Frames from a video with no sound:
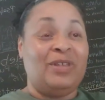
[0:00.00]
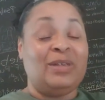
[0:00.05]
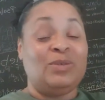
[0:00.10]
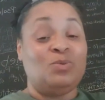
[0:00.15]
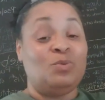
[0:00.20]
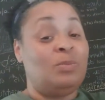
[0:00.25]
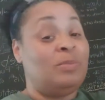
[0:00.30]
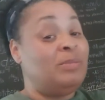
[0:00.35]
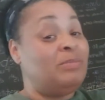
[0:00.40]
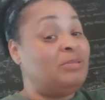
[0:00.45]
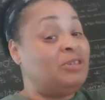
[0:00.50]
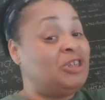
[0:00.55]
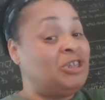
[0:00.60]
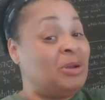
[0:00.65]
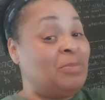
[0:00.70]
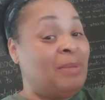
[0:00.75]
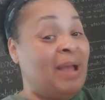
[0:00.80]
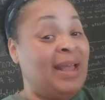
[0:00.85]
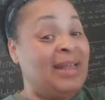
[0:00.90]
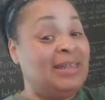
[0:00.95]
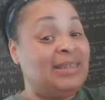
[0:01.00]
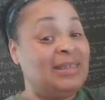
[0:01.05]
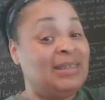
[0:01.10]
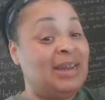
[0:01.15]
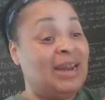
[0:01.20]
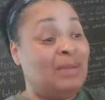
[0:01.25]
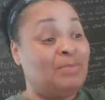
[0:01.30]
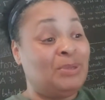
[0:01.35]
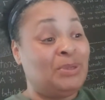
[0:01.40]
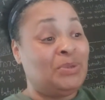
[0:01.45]
Remember, Jeremiah
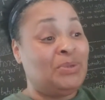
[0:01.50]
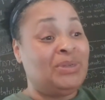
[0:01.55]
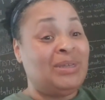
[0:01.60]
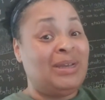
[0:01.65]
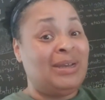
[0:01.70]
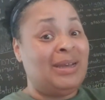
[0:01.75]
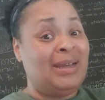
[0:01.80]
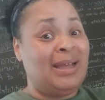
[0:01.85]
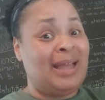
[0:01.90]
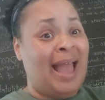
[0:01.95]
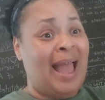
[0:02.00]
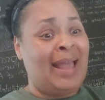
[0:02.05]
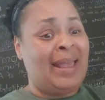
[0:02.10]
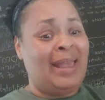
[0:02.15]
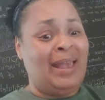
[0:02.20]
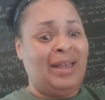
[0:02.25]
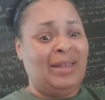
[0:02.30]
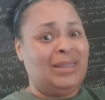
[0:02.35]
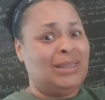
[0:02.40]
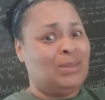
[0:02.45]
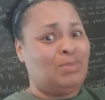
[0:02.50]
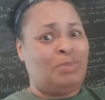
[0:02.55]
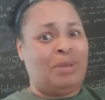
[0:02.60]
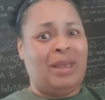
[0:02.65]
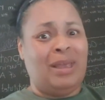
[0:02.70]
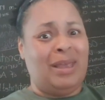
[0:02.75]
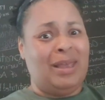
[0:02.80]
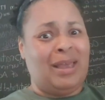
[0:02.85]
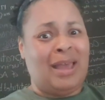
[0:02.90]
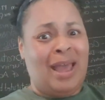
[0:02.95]
said, I'm too young. I can't
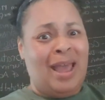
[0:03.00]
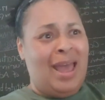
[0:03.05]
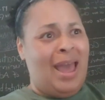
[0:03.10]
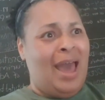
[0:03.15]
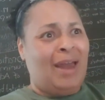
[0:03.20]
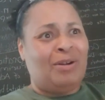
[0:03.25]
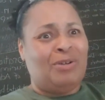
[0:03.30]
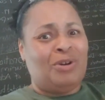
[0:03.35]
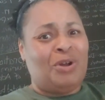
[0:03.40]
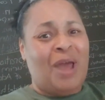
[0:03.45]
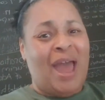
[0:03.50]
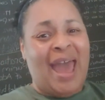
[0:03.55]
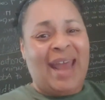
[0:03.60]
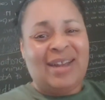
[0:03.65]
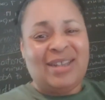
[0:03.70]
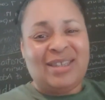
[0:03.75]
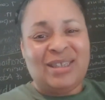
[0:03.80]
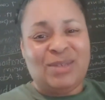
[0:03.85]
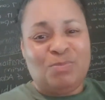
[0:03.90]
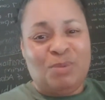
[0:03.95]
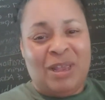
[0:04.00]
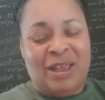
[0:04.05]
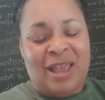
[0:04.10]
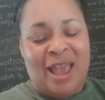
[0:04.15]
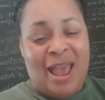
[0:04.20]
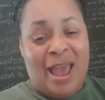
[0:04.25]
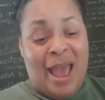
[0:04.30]
speak. I don't know how to speak.